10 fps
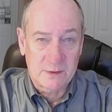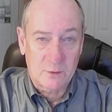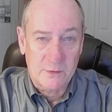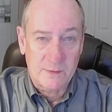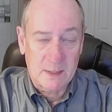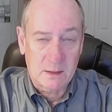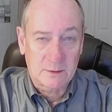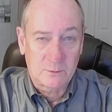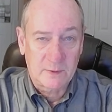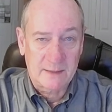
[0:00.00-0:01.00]
in North
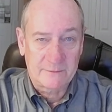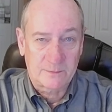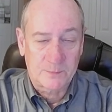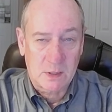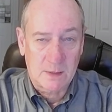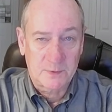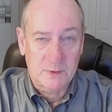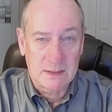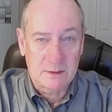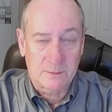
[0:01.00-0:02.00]
America. We have a
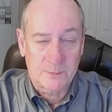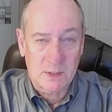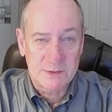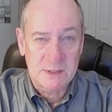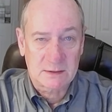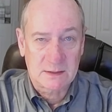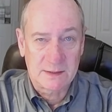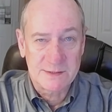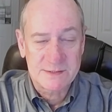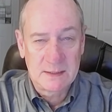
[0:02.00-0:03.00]
property or project that
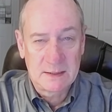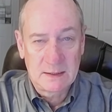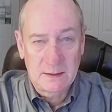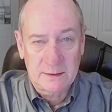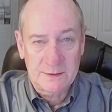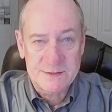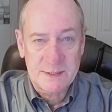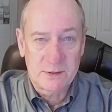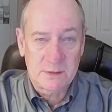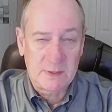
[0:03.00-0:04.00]
is
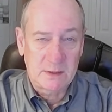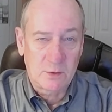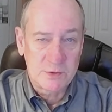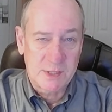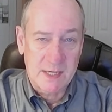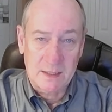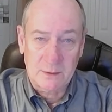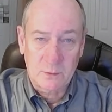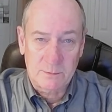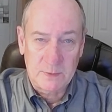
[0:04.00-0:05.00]
considered to be cogenetic
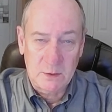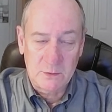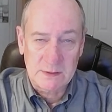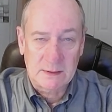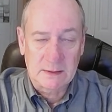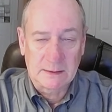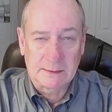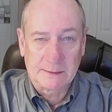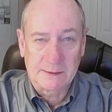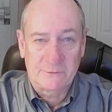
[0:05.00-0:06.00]
with Butte,
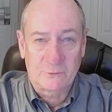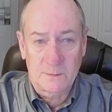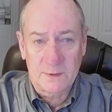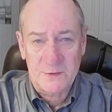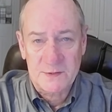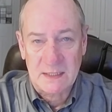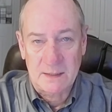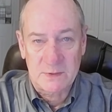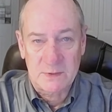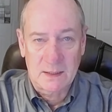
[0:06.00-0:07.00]
formed at the
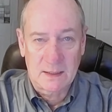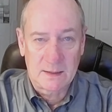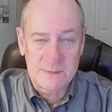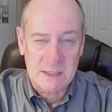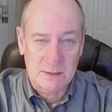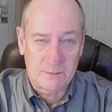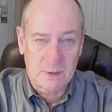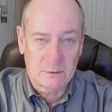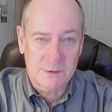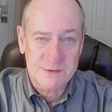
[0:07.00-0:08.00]
same time, same
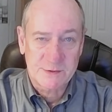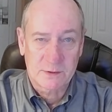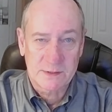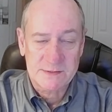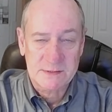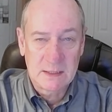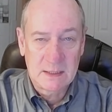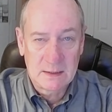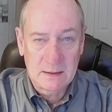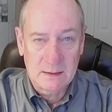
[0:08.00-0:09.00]
mineral source,
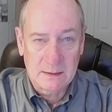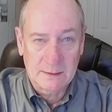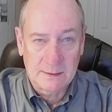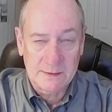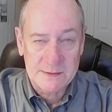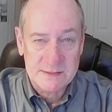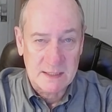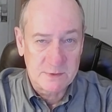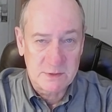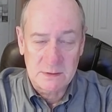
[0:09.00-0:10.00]

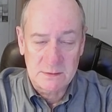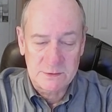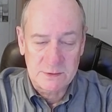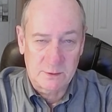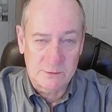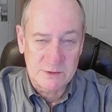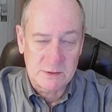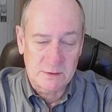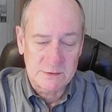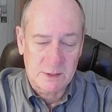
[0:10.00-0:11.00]
same
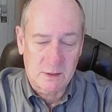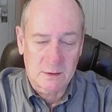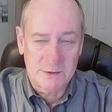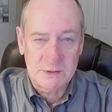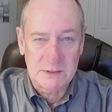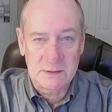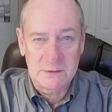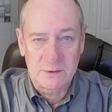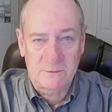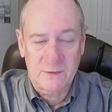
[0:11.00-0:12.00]
geology,
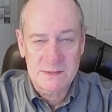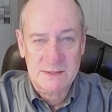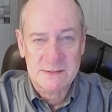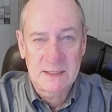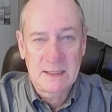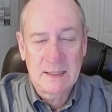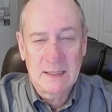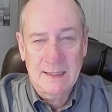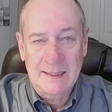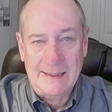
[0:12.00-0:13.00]
geophysics.
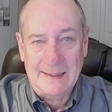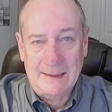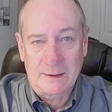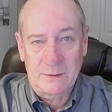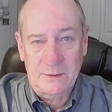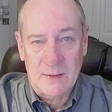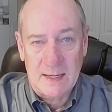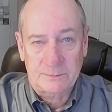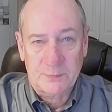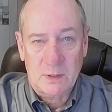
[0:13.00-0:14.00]
And
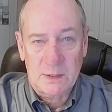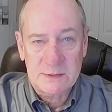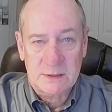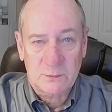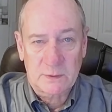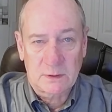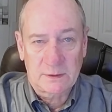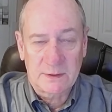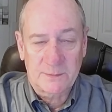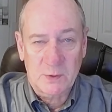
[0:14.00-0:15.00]
that project,
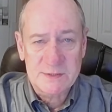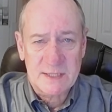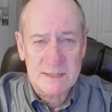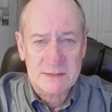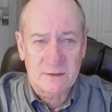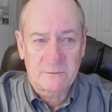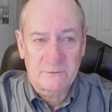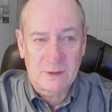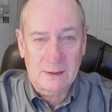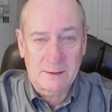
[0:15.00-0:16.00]
we're in the process
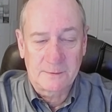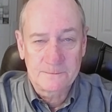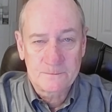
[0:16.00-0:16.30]
of